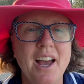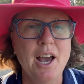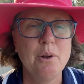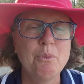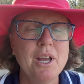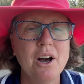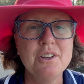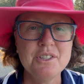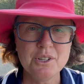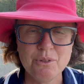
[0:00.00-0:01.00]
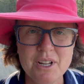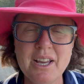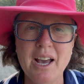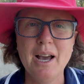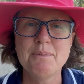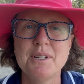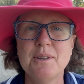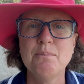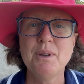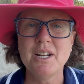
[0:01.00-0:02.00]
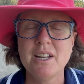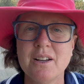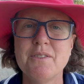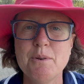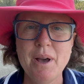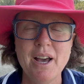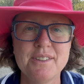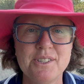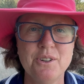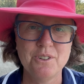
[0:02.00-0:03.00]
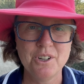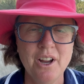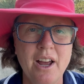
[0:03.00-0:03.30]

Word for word: And we also recapped the meaning of the Passover